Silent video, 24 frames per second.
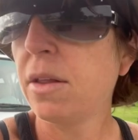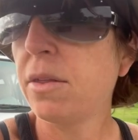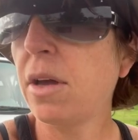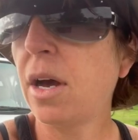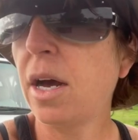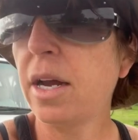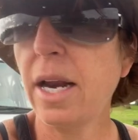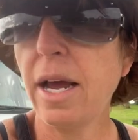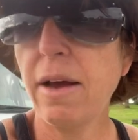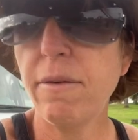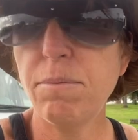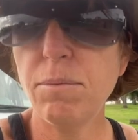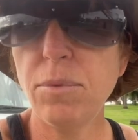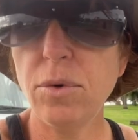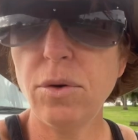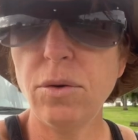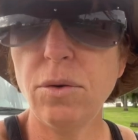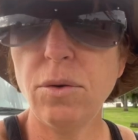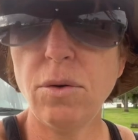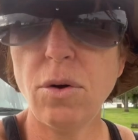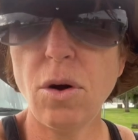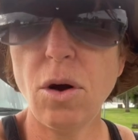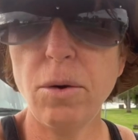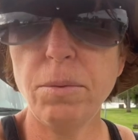I'd have
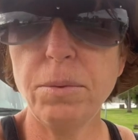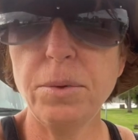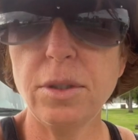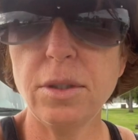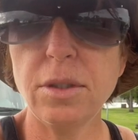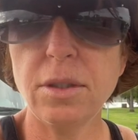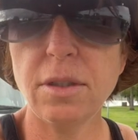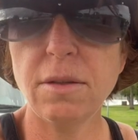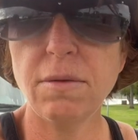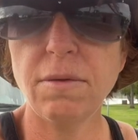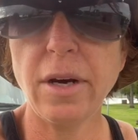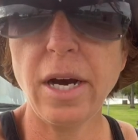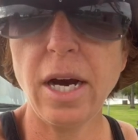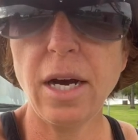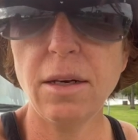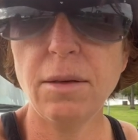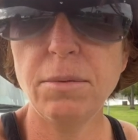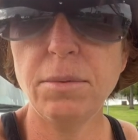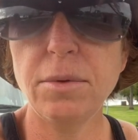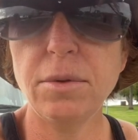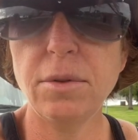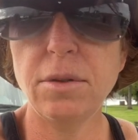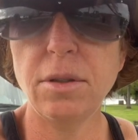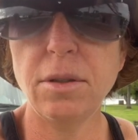more options
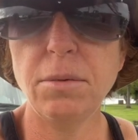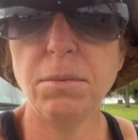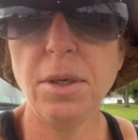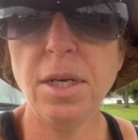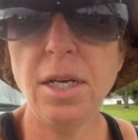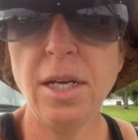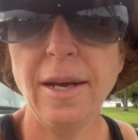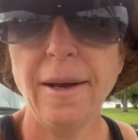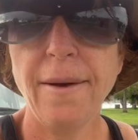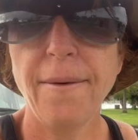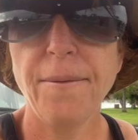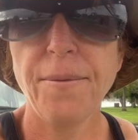available to me.